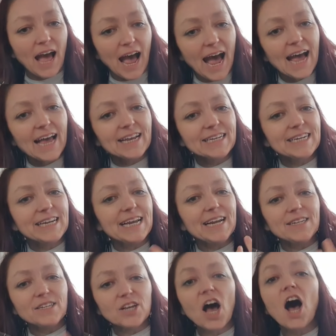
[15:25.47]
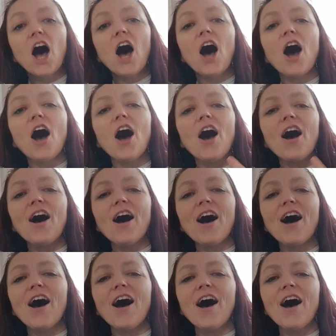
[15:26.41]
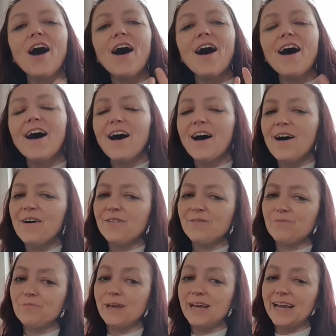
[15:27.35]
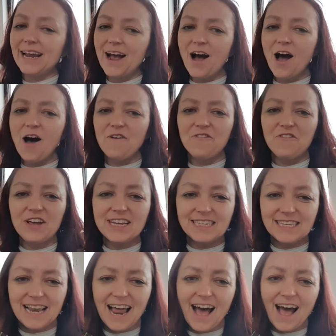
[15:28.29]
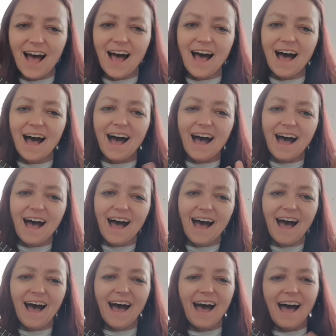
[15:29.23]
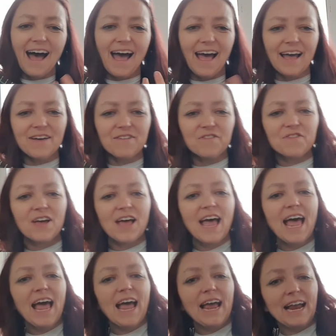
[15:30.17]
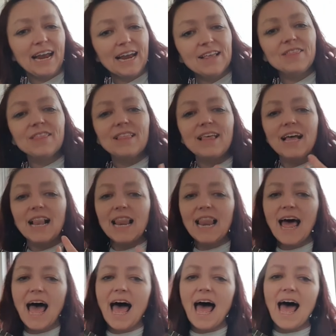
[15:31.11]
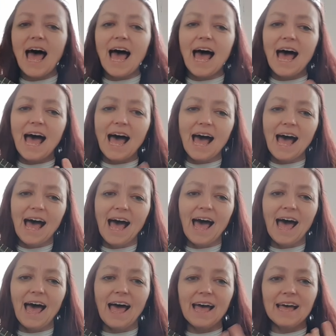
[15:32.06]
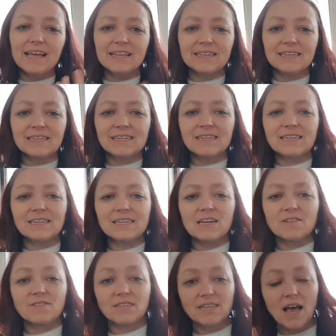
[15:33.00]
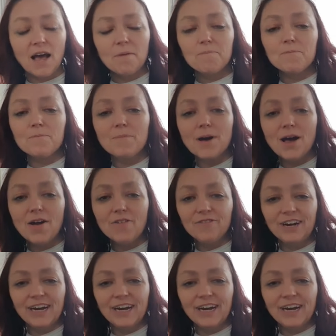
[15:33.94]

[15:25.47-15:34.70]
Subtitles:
and he told me of his life in the land of submarines.